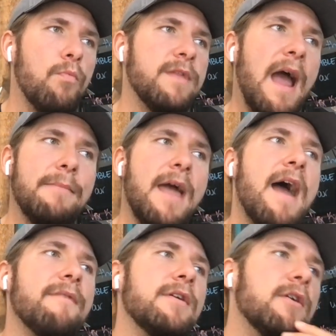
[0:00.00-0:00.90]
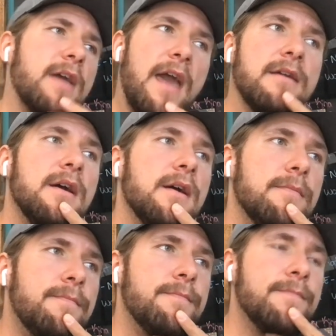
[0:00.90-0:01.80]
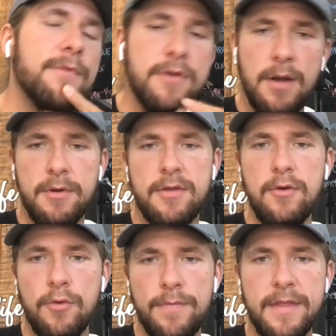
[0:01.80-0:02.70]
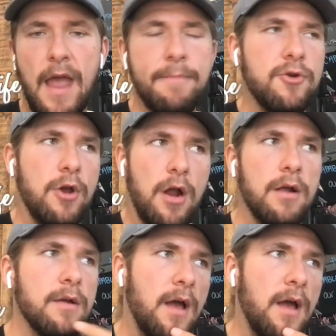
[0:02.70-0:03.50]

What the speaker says: time to have it. Okay. So number 2, the type of sugar.